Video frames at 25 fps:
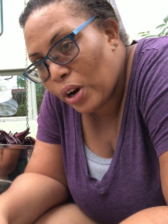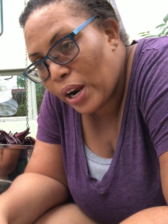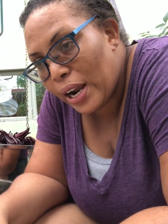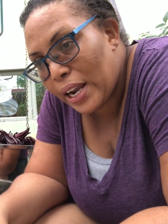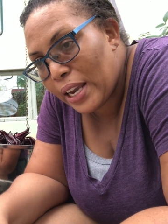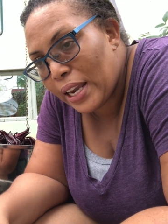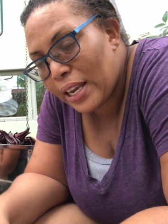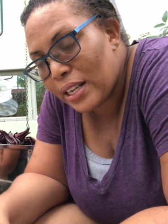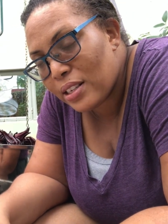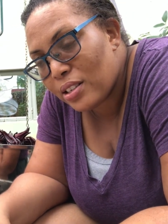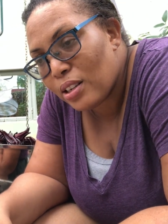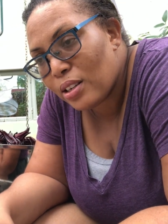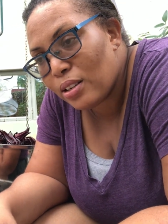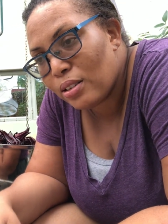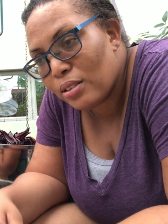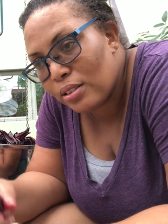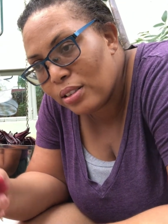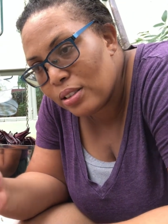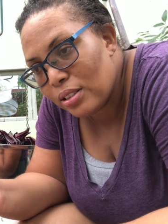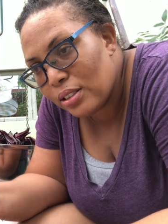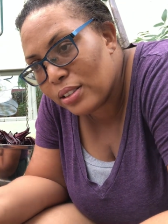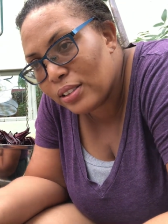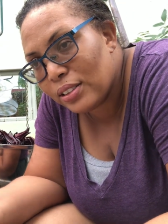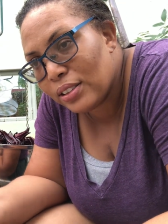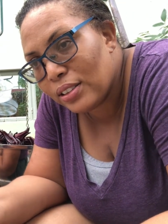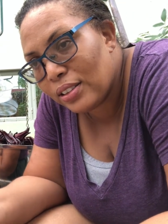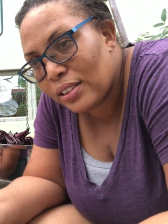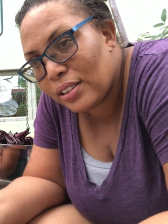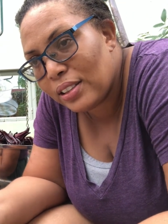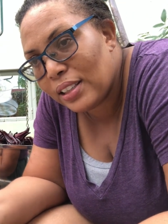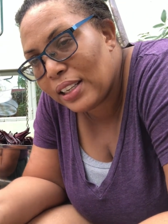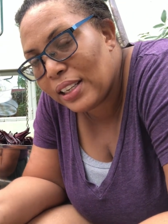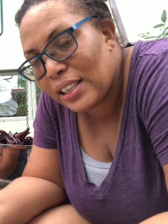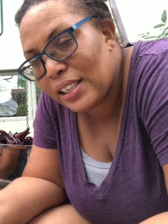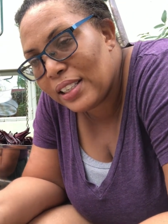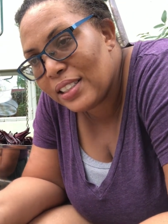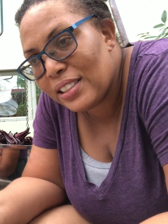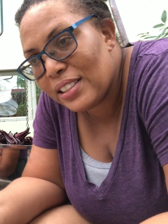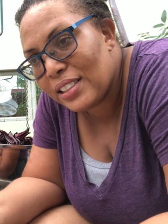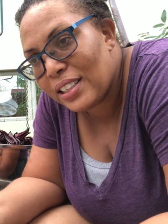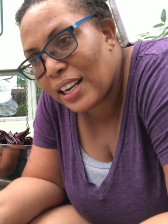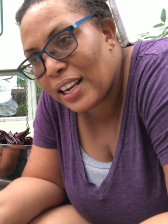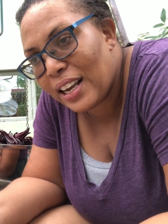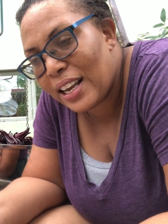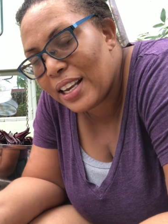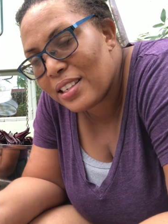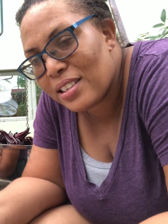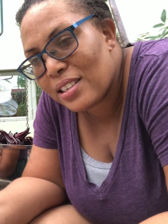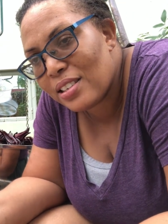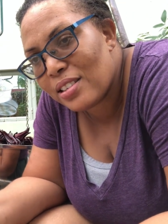I get to learn things. I
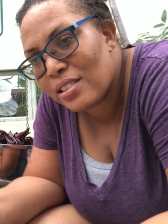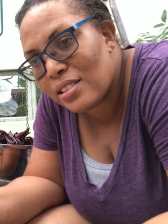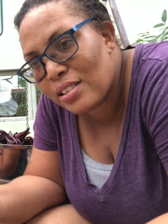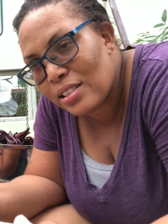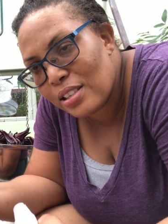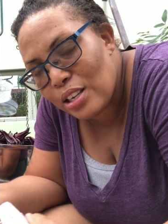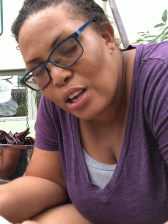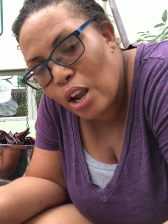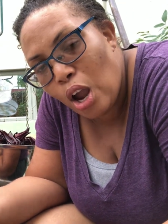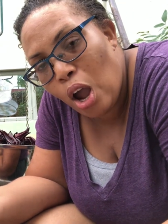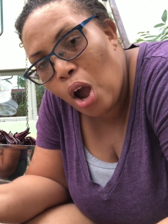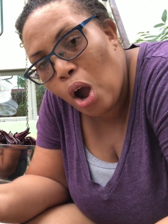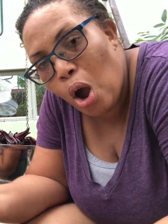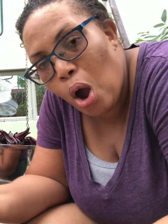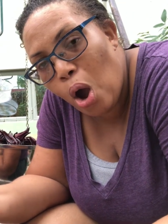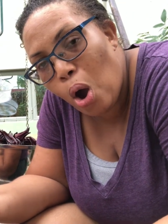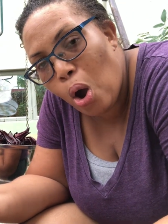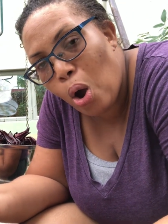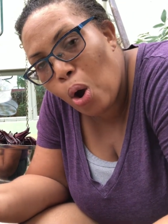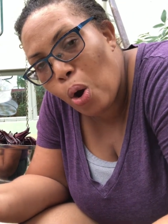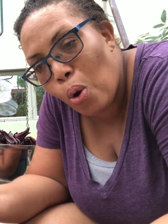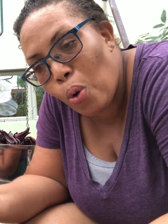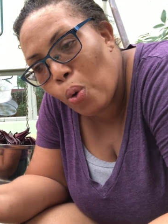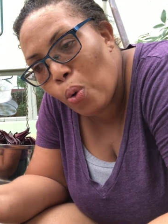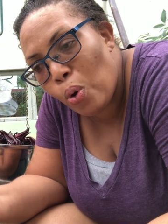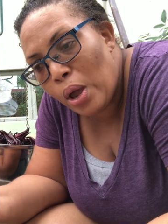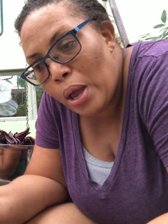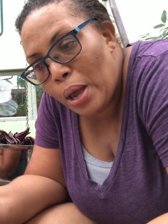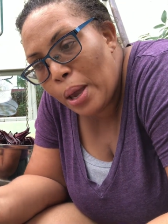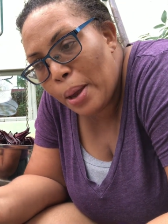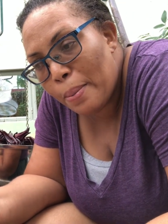get to see how